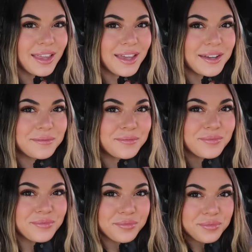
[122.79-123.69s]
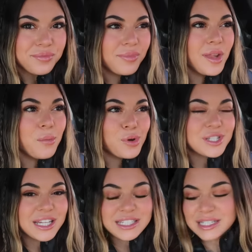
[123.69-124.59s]
like
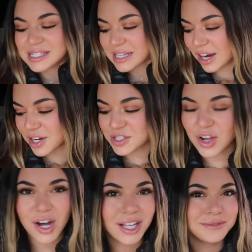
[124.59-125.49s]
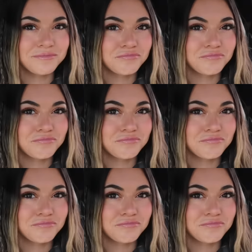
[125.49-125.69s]
pretended to scare us all.